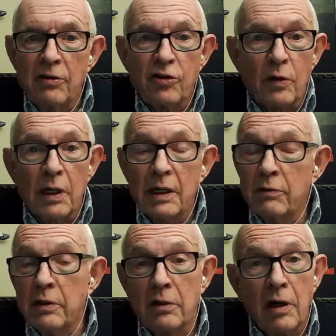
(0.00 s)
so I
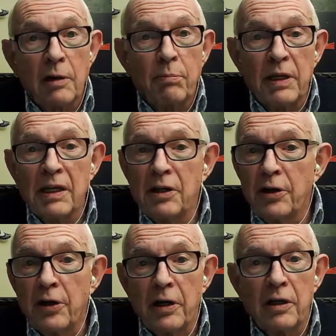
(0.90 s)
would not be in a
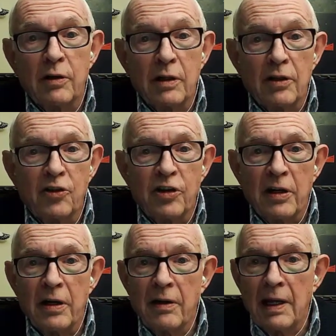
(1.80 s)
hurry to
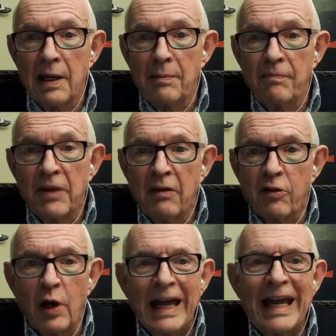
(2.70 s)
consider them
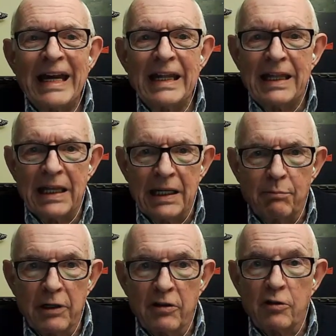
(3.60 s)
for anything
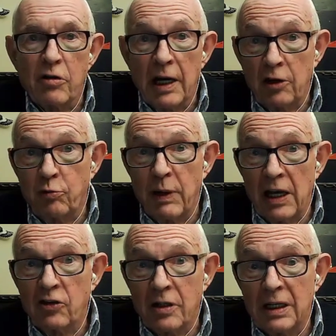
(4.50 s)
but the trash
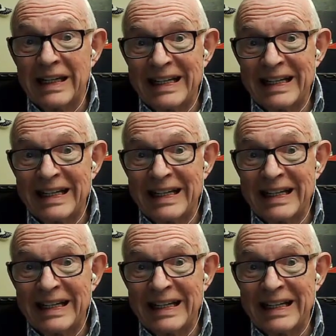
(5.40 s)
basket